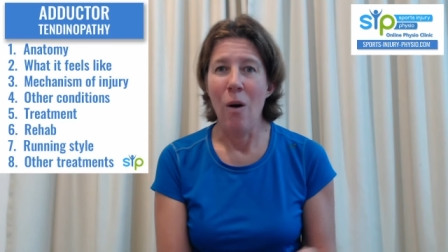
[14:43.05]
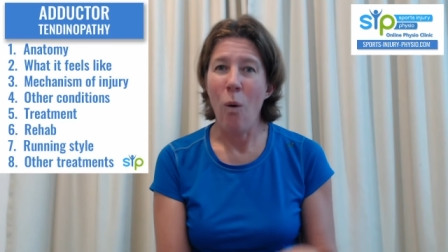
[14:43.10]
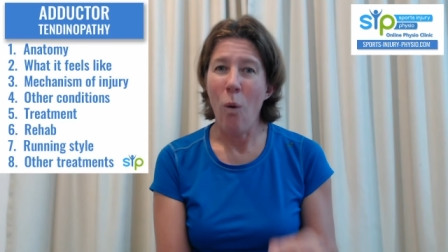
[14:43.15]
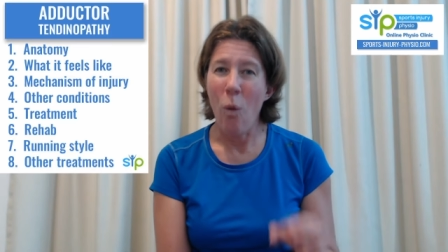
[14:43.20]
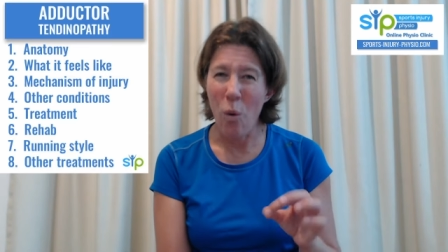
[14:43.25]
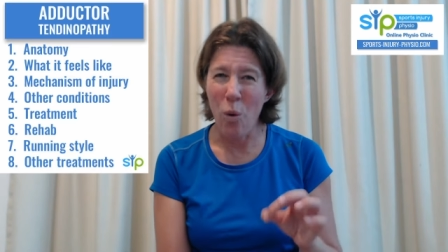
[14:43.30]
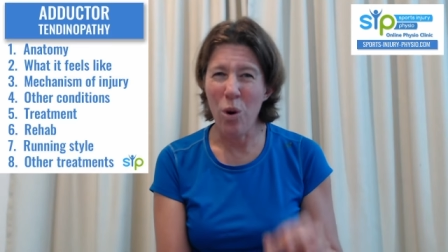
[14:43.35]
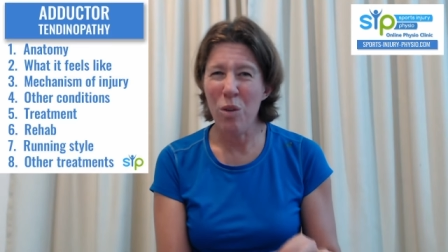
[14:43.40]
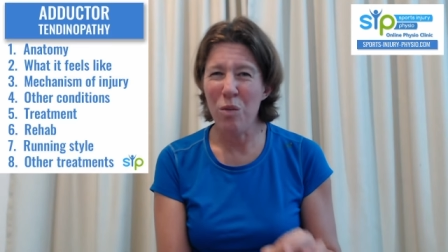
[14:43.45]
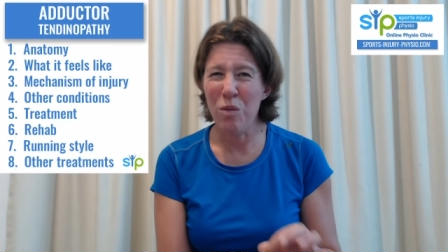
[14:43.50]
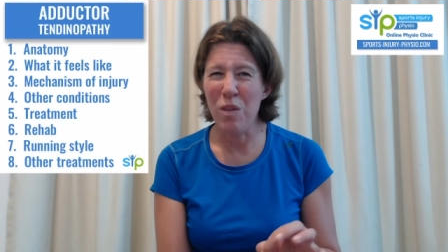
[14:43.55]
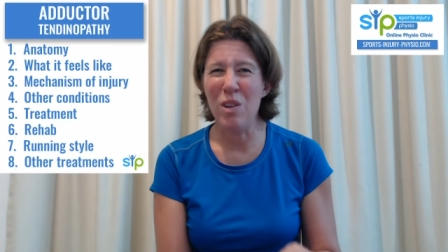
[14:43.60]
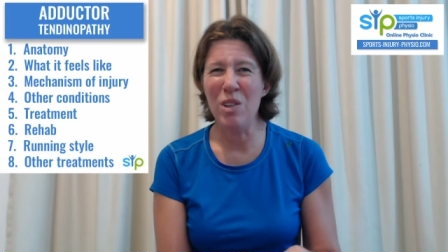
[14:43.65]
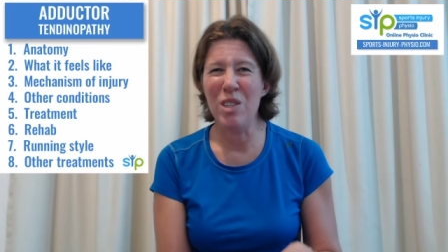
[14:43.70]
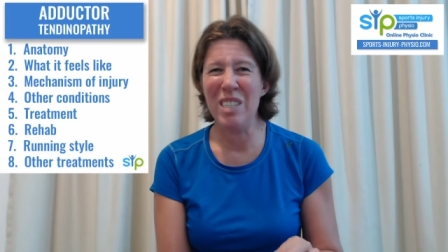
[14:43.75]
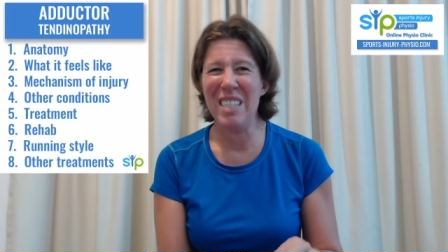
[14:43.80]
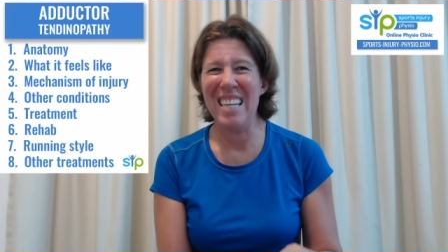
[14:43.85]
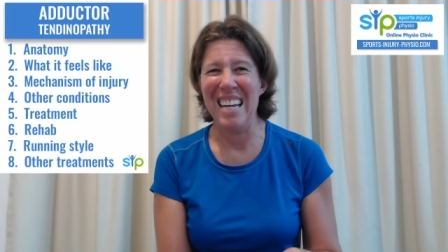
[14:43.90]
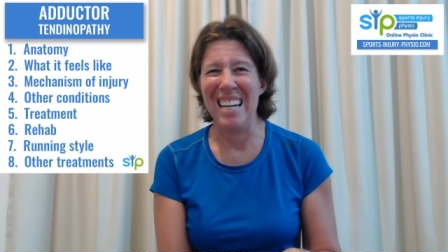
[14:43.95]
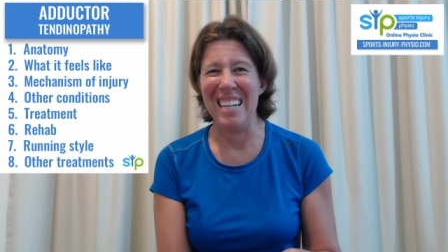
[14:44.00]
all of those
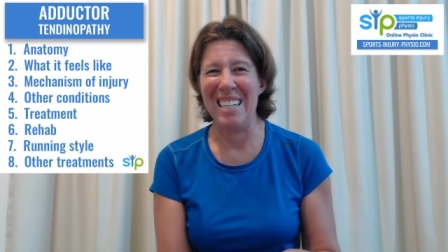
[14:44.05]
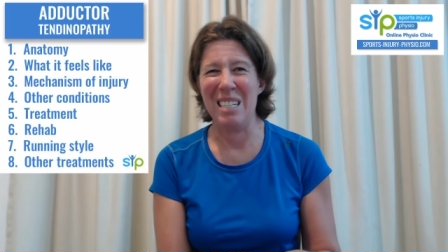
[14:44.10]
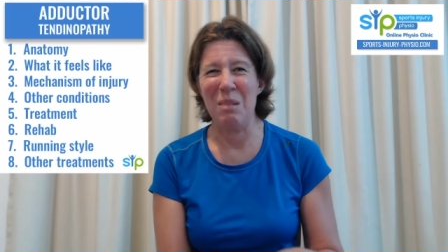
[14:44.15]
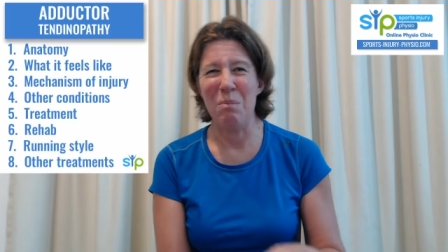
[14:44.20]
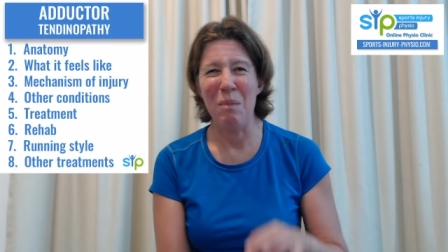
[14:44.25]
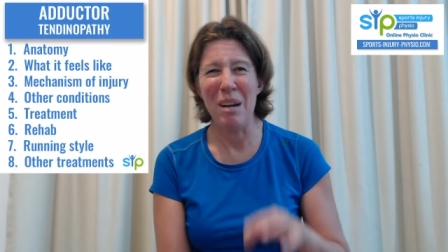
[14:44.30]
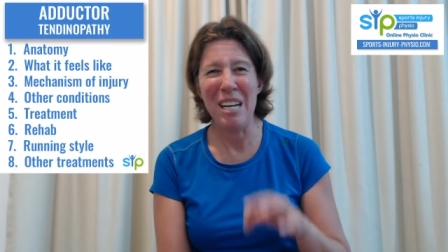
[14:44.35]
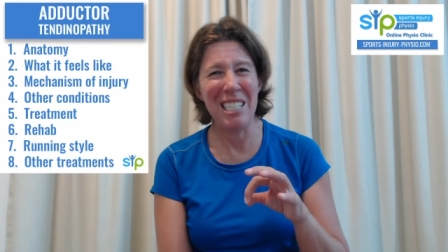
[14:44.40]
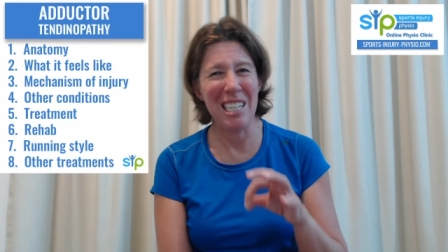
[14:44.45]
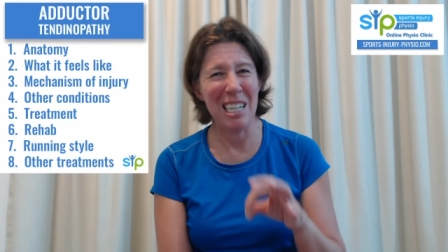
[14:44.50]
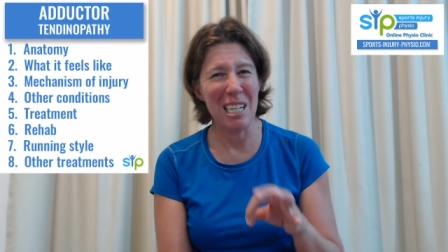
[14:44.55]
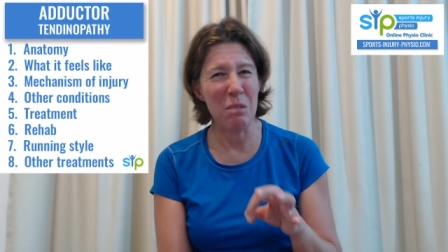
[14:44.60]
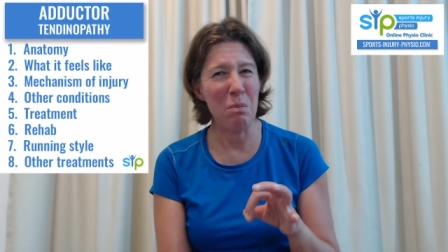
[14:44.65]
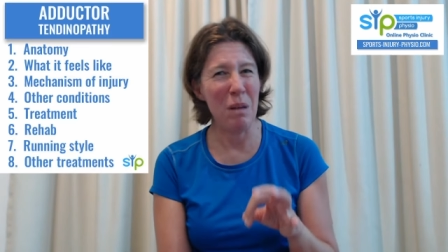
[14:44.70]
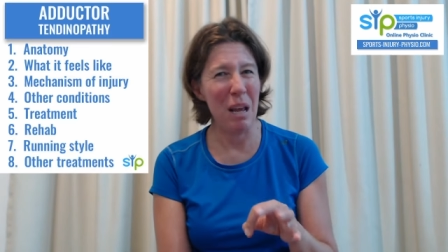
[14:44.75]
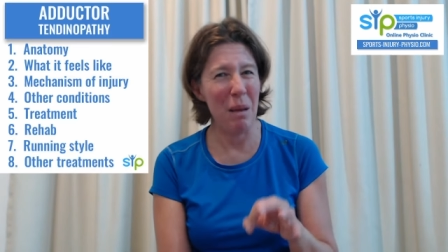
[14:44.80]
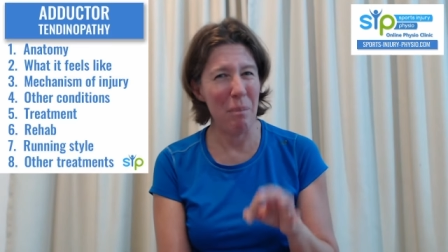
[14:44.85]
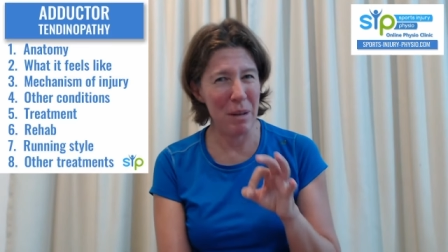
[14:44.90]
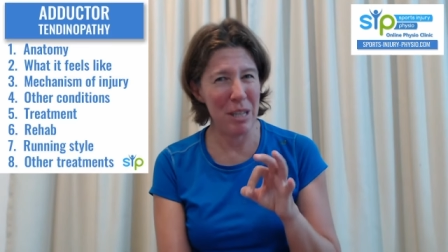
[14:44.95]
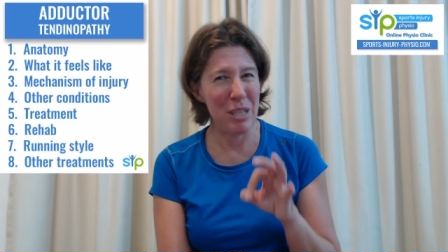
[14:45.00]
things may just
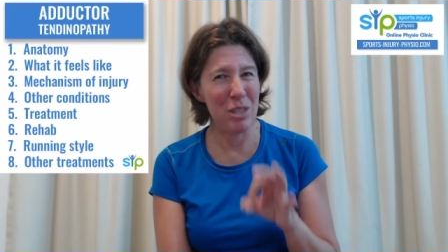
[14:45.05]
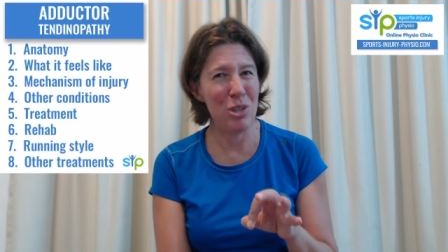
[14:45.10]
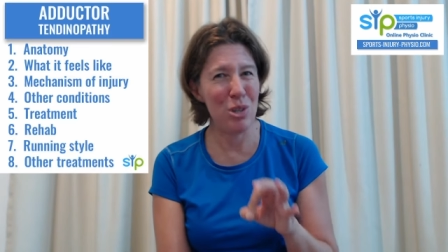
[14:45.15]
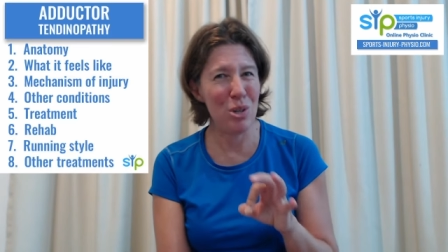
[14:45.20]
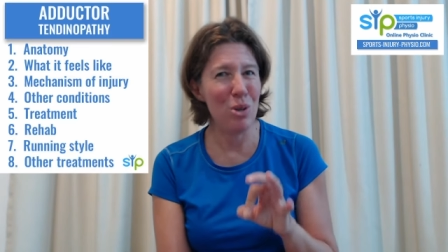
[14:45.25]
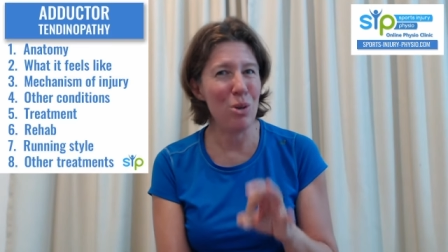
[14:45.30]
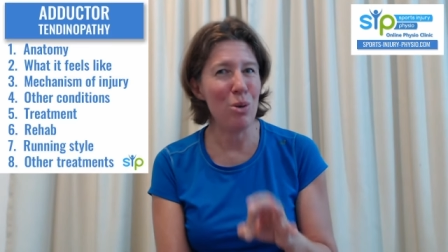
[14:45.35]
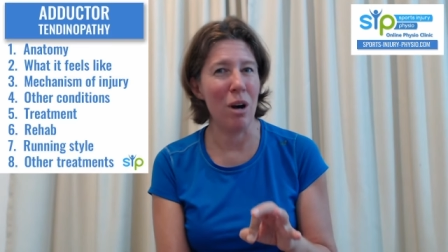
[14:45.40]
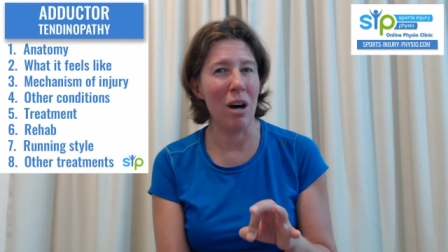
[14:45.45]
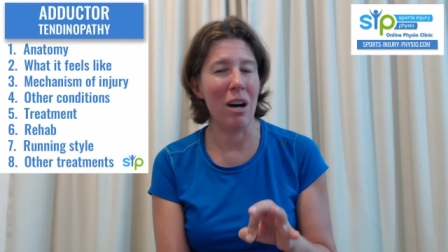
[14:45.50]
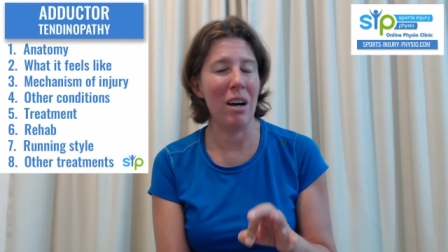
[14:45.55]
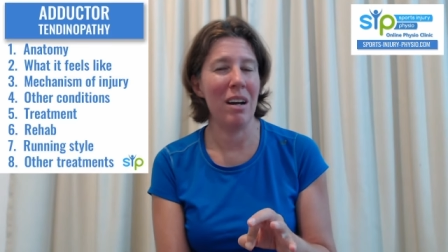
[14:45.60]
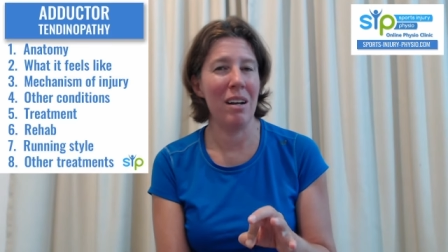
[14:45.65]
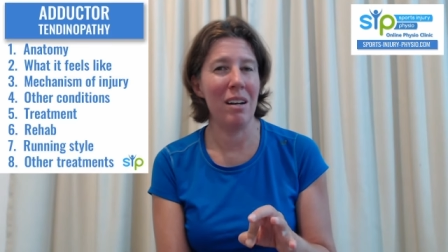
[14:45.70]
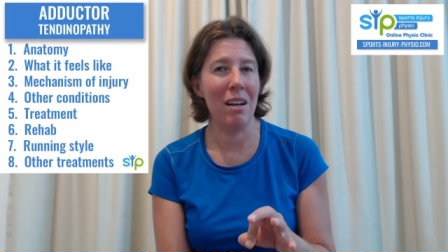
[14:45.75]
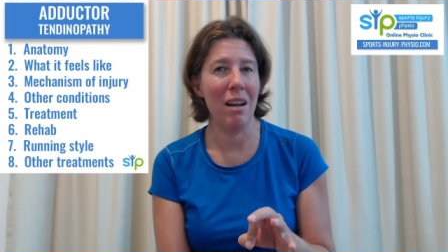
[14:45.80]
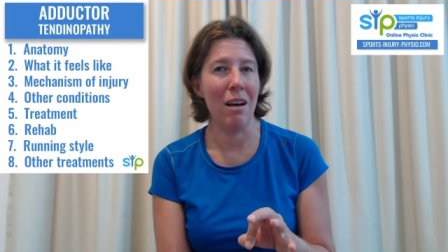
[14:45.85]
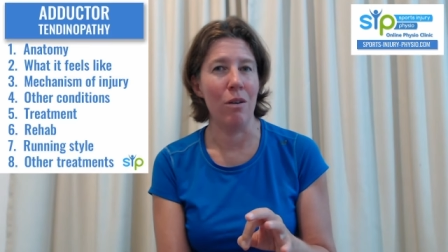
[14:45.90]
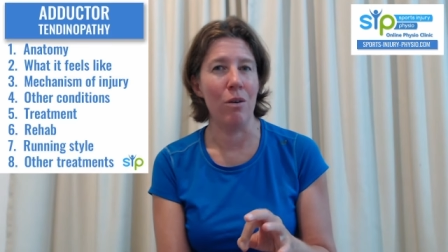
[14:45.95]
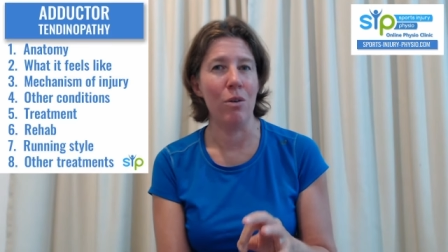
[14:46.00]
be a bit too high
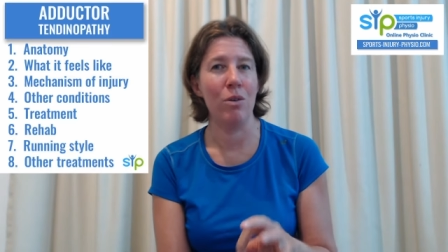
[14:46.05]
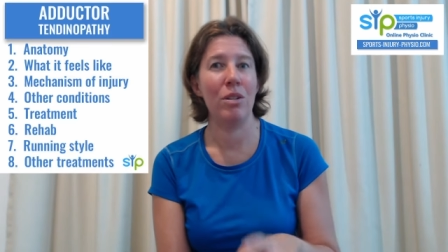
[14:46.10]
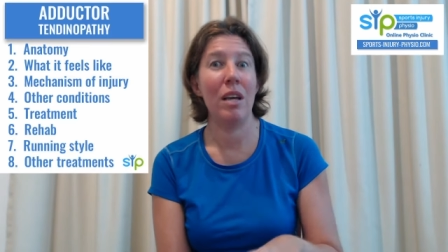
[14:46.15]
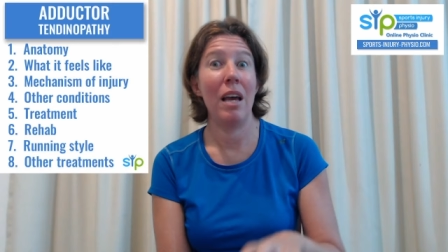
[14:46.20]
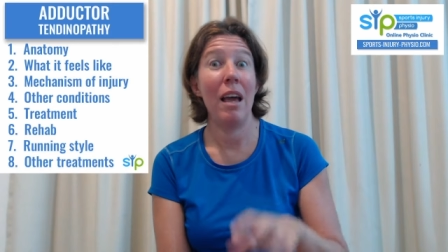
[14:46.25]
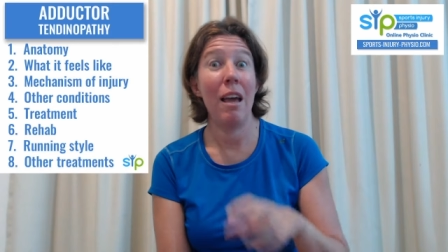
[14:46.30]
load